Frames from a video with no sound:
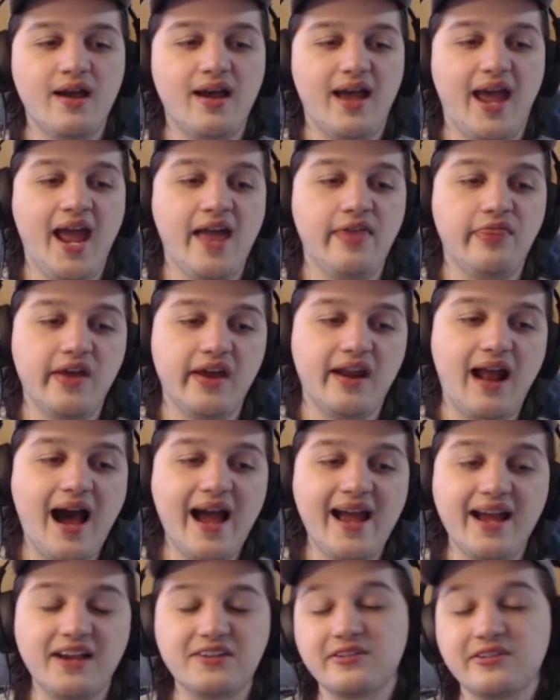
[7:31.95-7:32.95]
And then
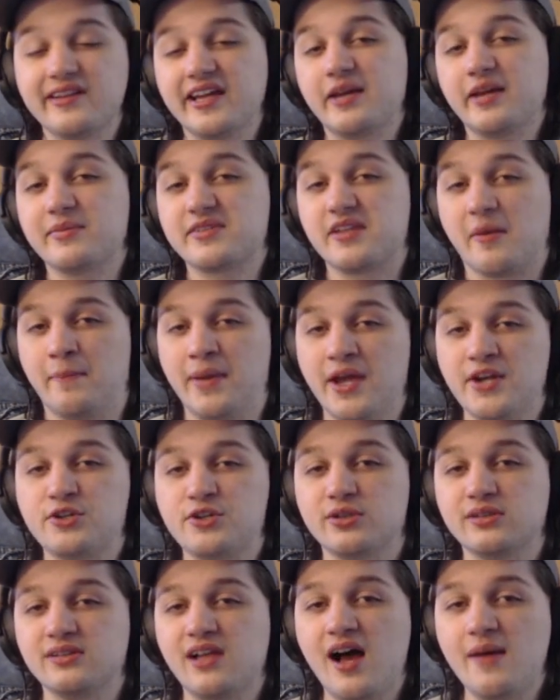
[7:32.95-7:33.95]
I actually like him as a
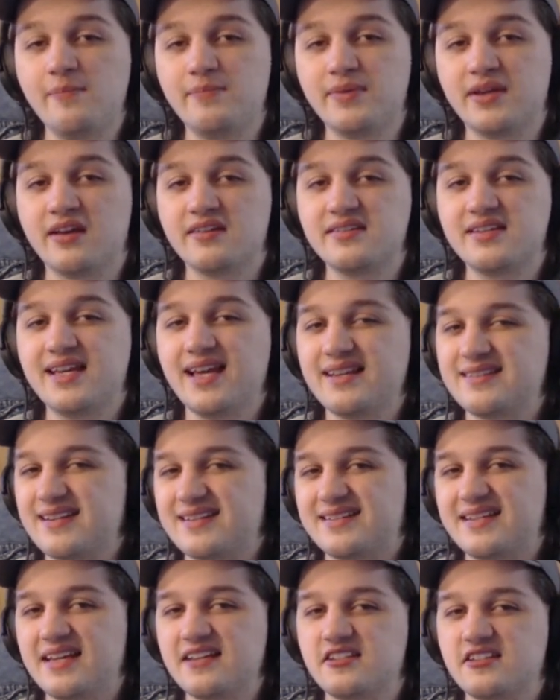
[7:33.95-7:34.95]
pitcher a lot because he gets a
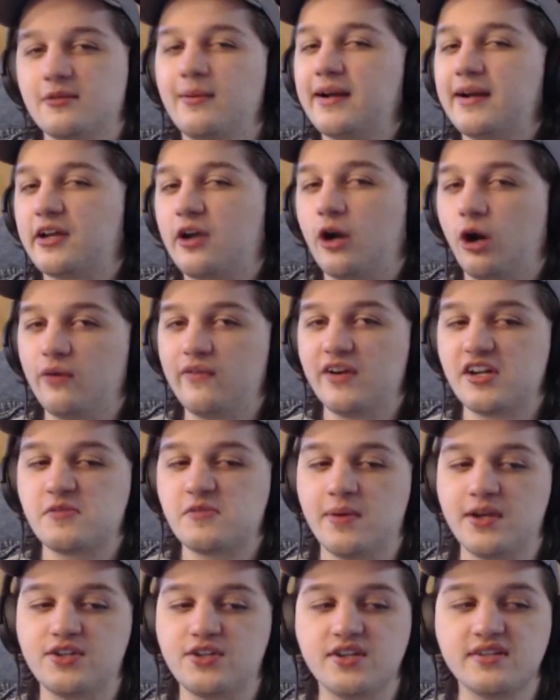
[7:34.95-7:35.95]
decent amount of curve on his
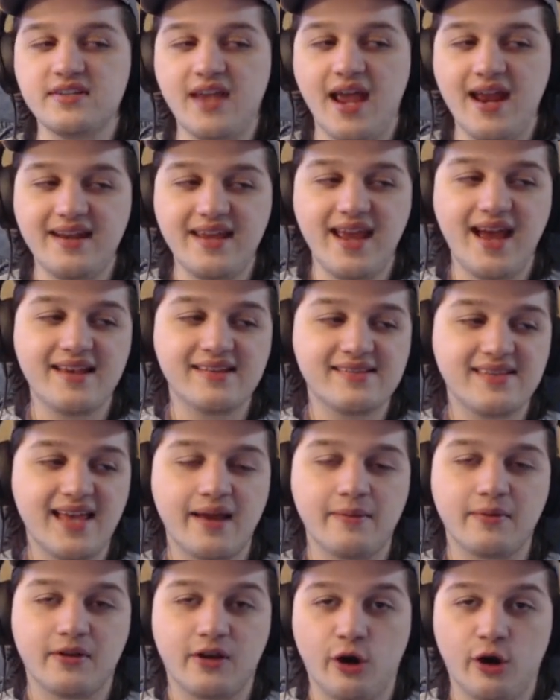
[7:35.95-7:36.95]
pitches, and he has
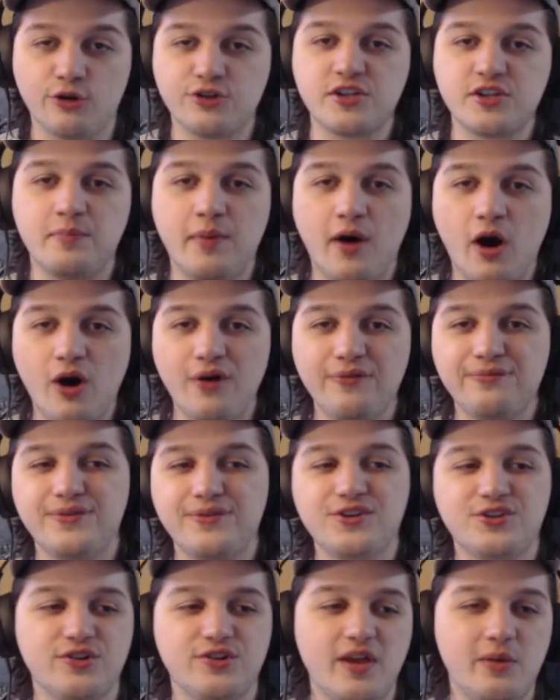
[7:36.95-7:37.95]
that cursed ball
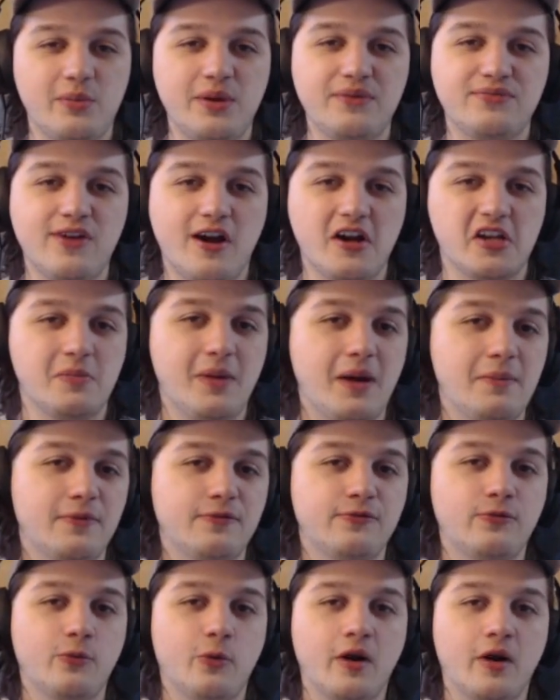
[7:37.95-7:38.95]
feature that we've talked about
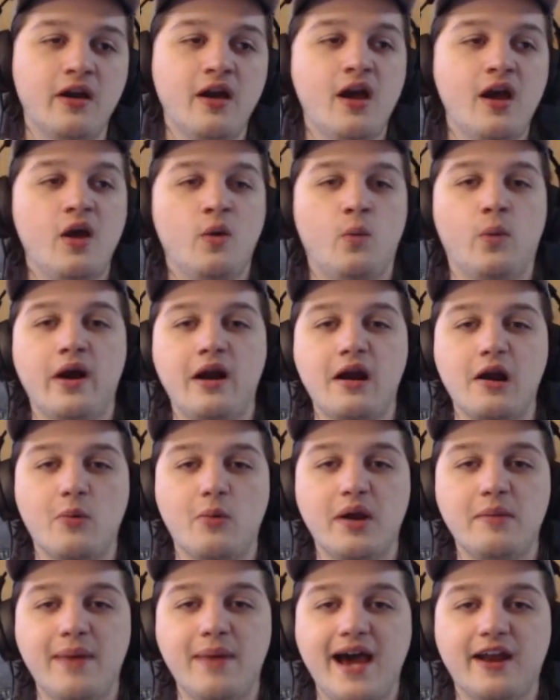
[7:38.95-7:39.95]
before, where
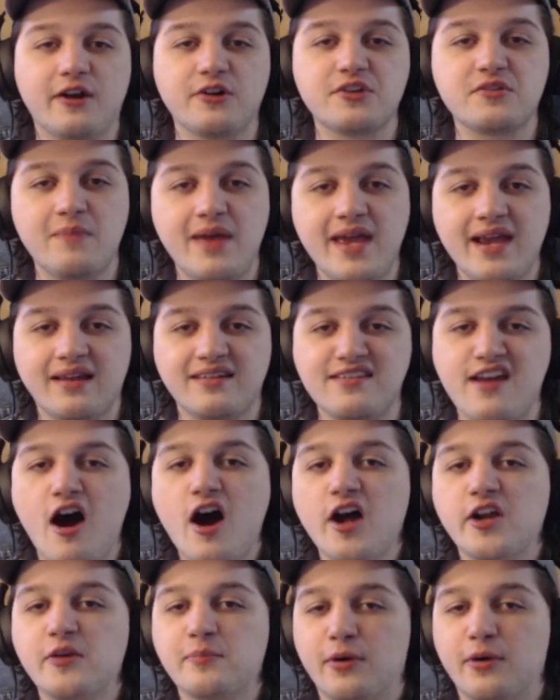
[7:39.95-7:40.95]
when batters make
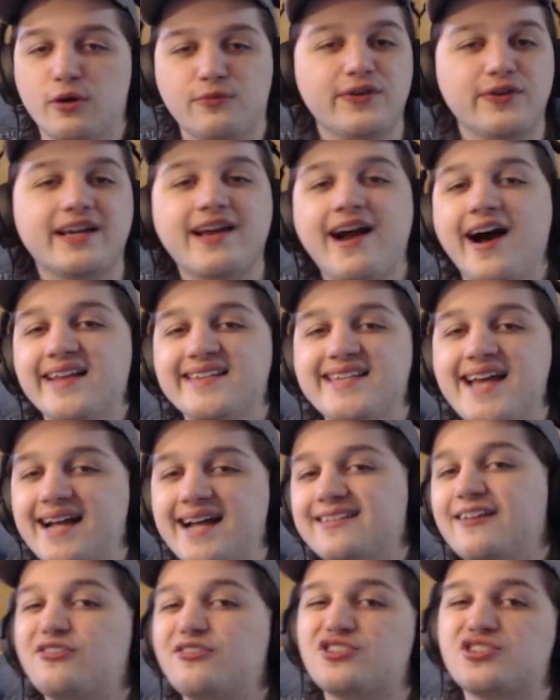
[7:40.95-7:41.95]
non-perfect
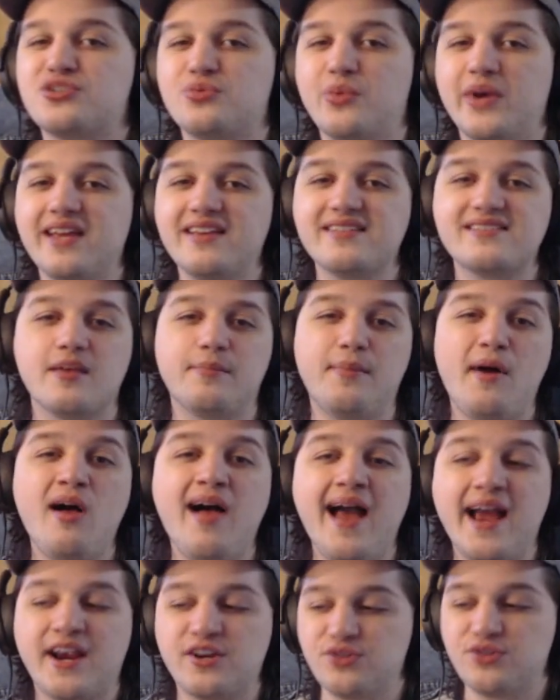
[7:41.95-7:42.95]
contact on his swings, the ball
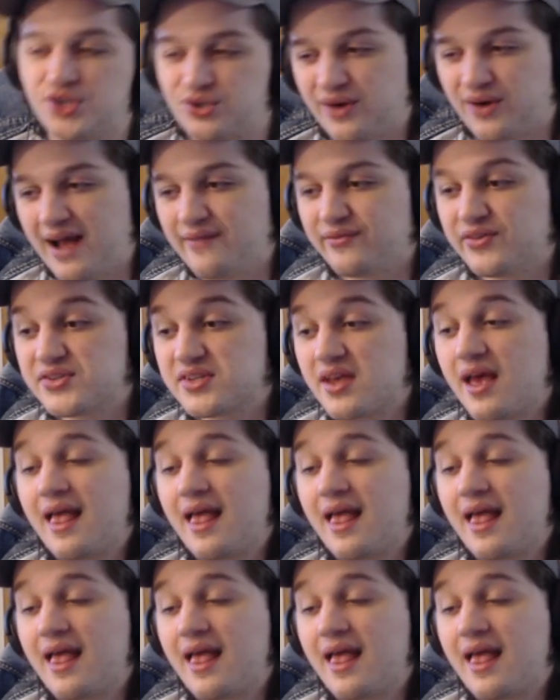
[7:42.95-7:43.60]
actually travels